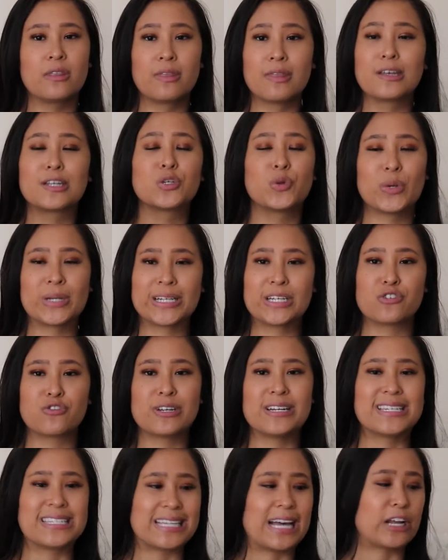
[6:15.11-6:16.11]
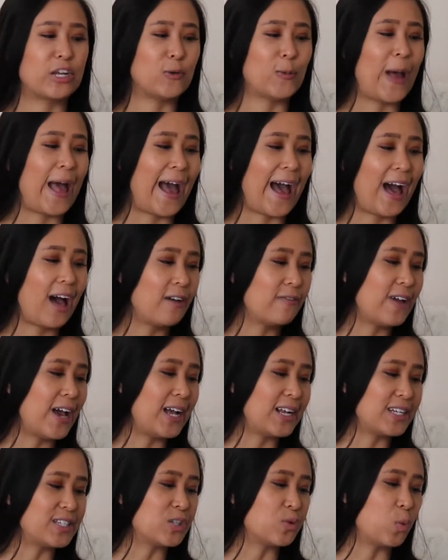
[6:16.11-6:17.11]
the toiletries that you have
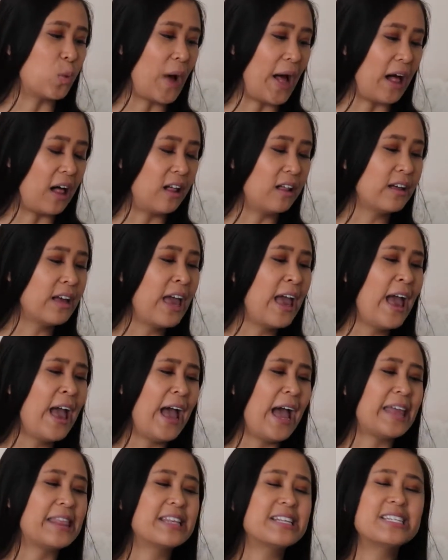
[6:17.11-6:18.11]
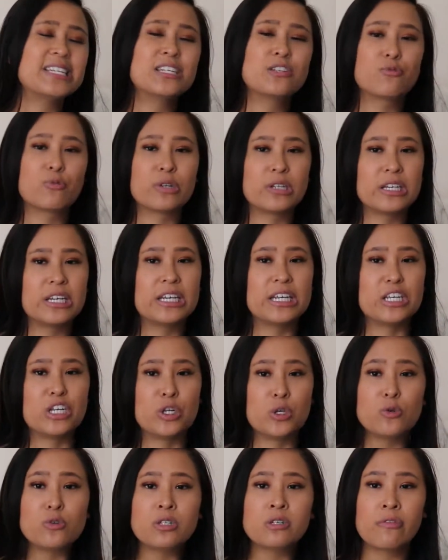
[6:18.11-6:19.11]
as well. And this is really
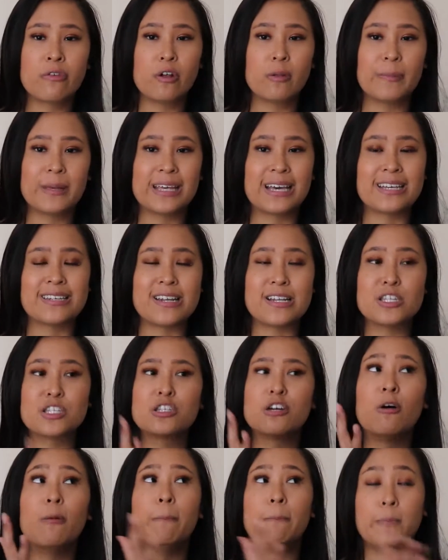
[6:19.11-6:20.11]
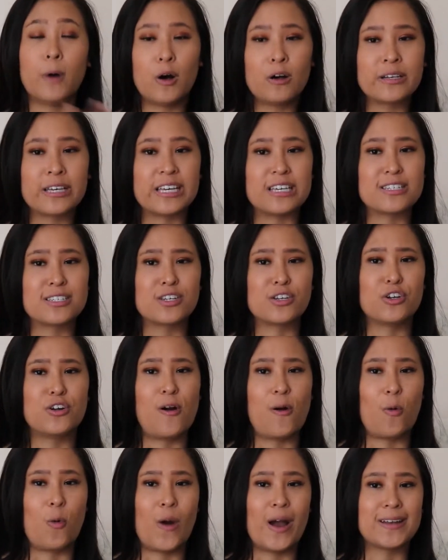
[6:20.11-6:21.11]
useful because it's so bulky, so you
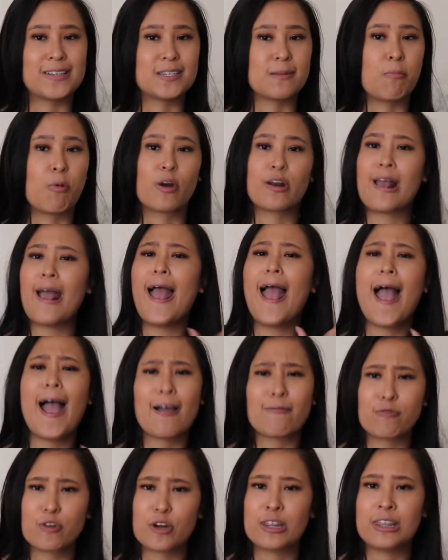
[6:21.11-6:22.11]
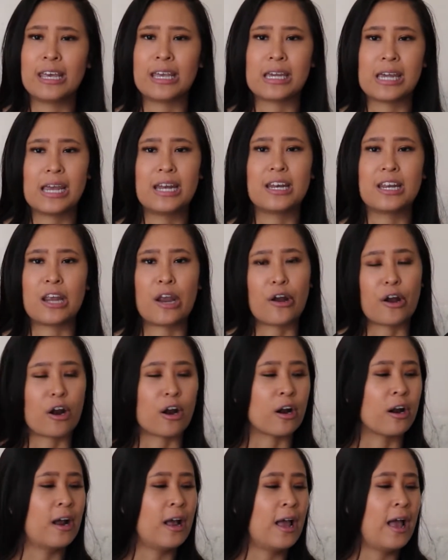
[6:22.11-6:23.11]
don't want to put everything in
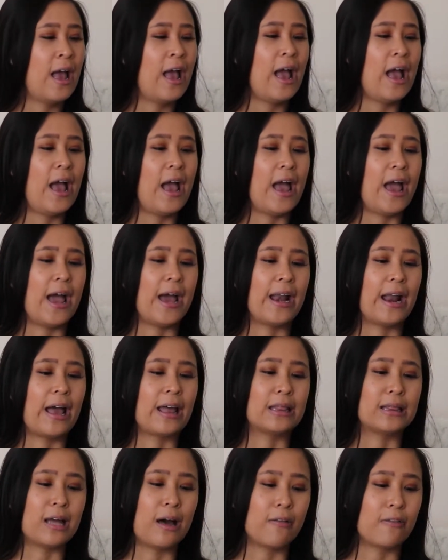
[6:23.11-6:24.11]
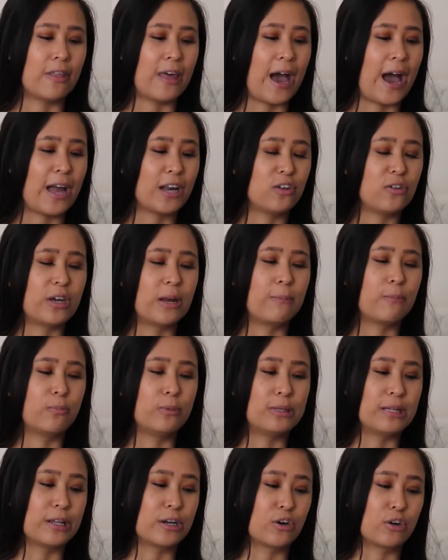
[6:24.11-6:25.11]
here. And I love that you can
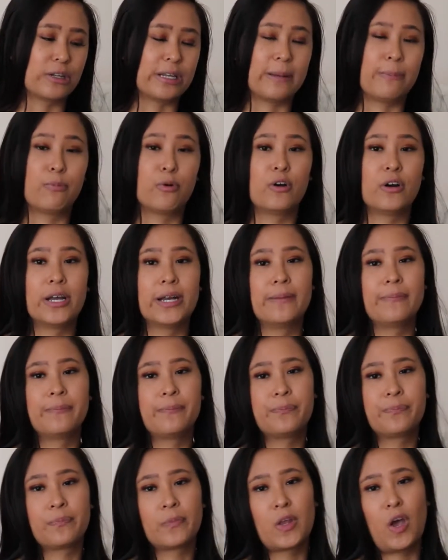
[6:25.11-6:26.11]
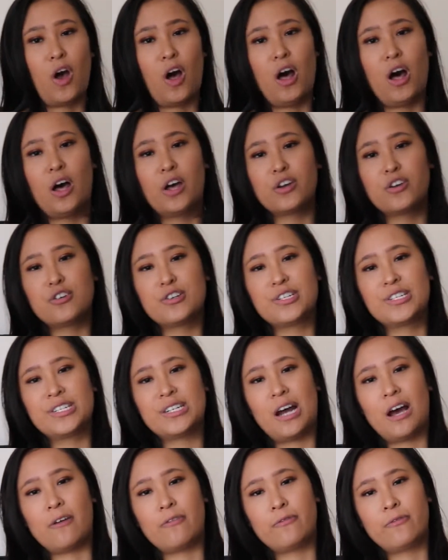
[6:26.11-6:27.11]
literally put all your
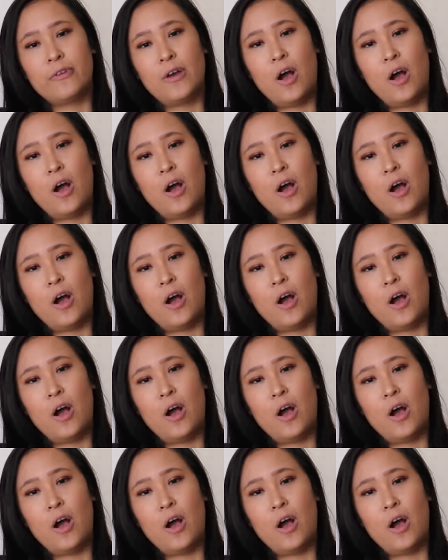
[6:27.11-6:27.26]
stuff